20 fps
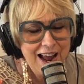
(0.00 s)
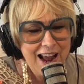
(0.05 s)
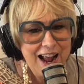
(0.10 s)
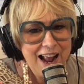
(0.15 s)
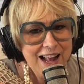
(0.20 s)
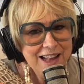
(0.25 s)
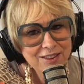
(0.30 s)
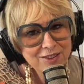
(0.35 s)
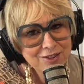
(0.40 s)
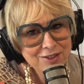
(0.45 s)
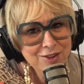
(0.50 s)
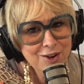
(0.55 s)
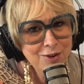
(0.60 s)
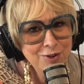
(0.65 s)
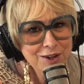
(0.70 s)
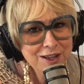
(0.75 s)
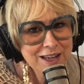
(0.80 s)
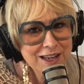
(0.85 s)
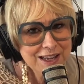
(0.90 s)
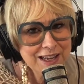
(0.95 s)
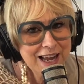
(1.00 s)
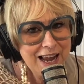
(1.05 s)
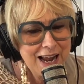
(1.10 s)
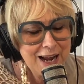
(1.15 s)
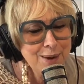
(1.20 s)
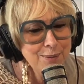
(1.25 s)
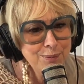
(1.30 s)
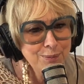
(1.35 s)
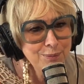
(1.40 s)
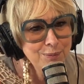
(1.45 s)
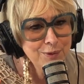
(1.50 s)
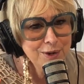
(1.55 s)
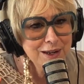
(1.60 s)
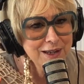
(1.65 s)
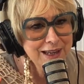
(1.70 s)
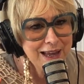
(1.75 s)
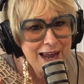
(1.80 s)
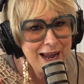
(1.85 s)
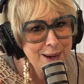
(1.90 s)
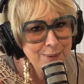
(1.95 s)
And so it came
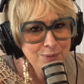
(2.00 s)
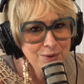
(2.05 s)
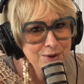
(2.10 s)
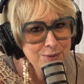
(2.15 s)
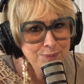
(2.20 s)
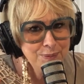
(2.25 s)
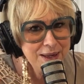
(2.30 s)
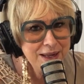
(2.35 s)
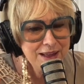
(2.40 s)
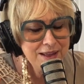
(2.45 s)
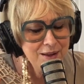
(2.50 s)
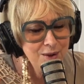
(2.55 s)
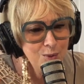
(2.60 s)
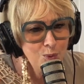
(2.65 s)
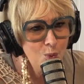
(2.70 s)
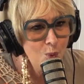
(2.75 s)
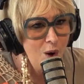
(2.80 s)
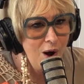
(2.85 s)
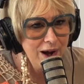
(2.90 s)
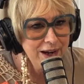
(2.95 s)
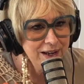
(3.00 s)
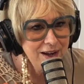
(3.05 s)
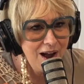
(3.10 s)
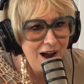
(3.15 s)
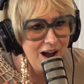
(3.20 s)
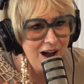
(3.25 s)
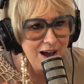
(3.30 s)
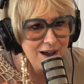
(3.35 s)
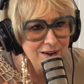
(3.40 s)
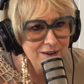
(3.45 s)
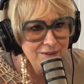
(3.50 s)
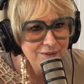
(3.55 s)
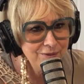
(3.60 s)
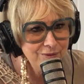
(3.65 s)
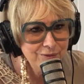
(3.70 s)
to me, why not